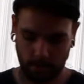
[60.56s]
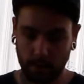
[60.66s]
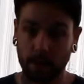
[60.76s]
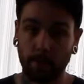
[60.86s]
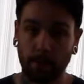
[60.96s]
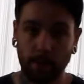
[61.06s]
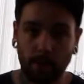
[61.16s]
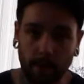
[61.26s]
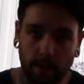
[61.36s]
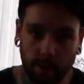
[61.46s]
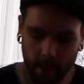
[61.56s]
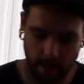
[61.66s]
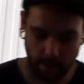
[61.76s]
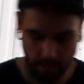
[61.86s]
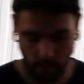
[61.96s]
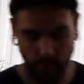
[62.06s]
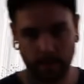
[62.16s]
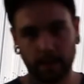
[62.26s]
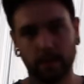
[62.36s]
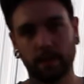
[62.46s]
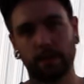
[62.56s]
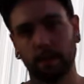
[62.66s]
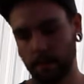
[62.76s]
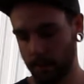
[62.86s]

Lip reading: Some people are going to keep the wings.